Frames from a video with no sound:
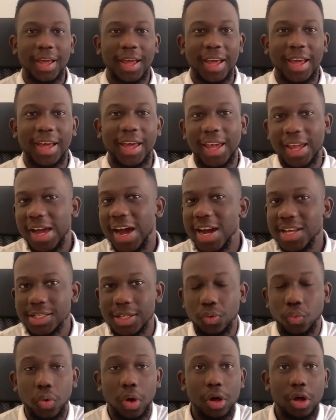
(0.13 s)
Hey guys,
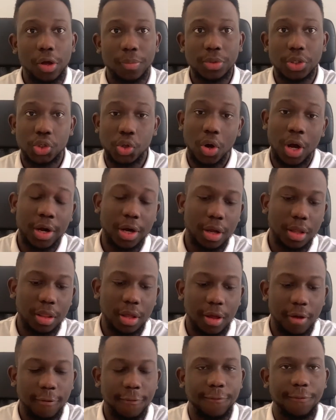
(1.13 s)
and welcome to
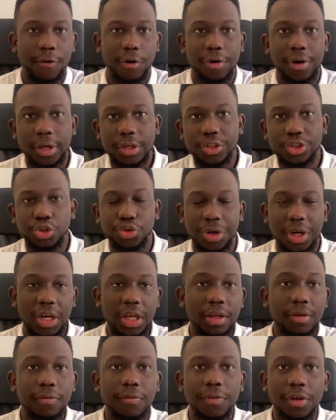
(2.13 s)
another Forex
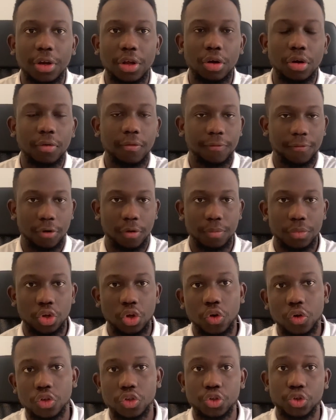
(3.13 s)
trading video from
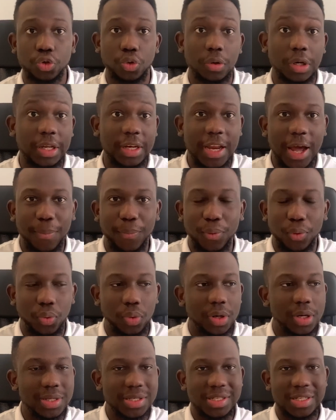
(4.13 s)
yours truly, Dapo
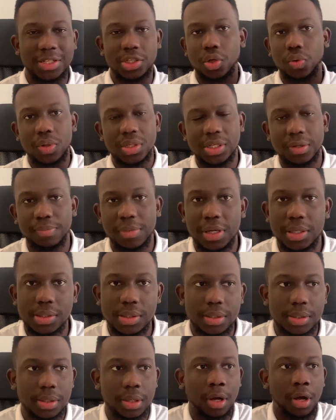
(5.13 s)
Willis. It's always
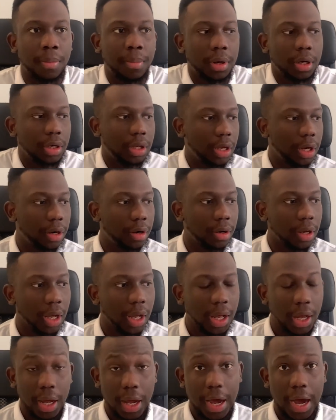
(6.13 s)
amazing to come on here
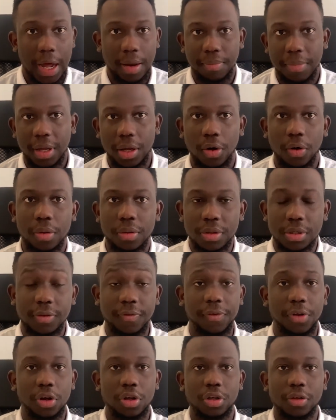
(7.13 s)
and make all these
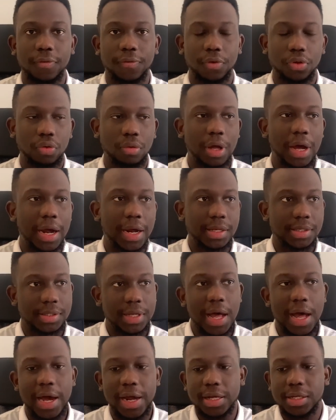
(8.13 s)
videos for you guys.
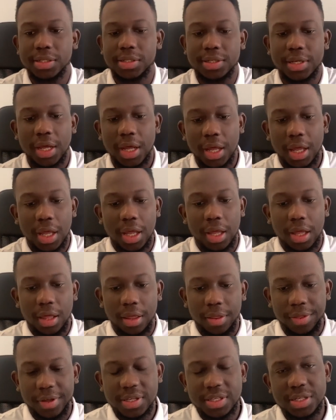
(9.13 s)
Guys,
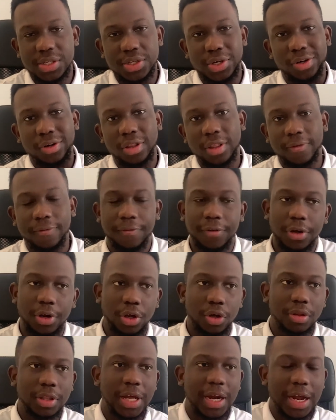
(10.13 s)
this is another
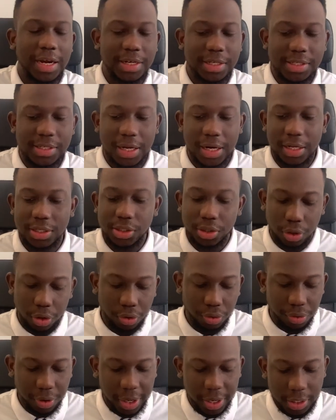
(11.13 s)
video that I decided to
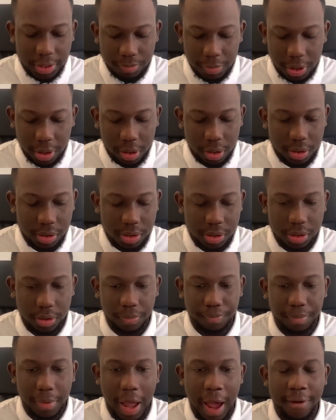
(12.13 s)
create because
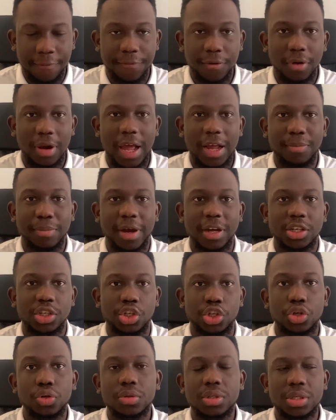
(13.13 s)
I feel like my
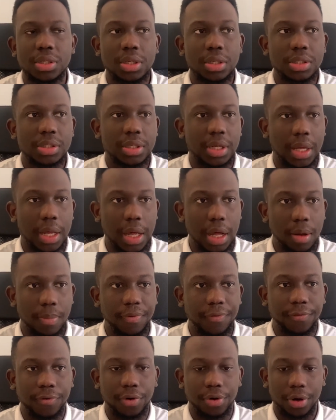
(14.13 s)
duty is to help
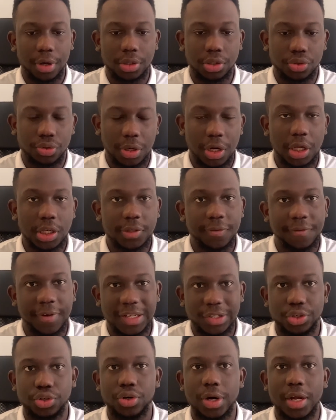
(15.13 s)
Forex traders
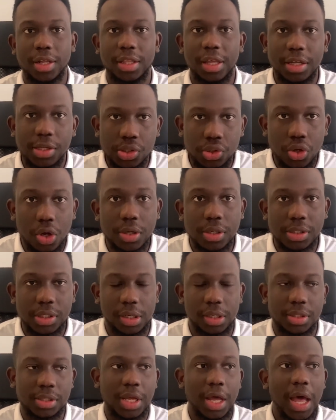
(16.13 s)
fast track their
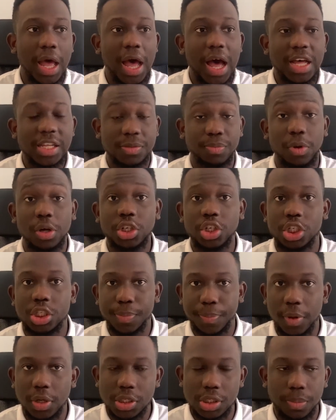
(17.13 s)
success as much as
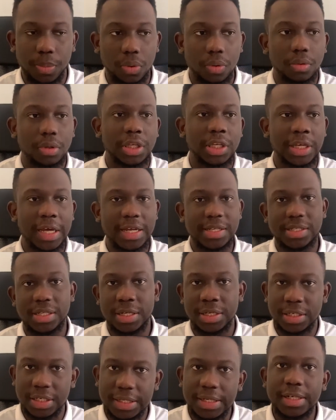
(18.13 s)
possible. Yes,
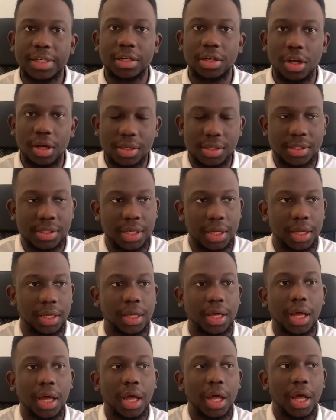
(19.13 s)
indeed, it does
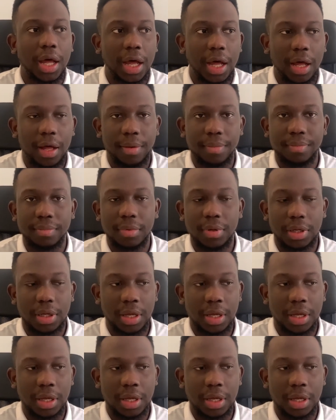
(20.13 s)
take a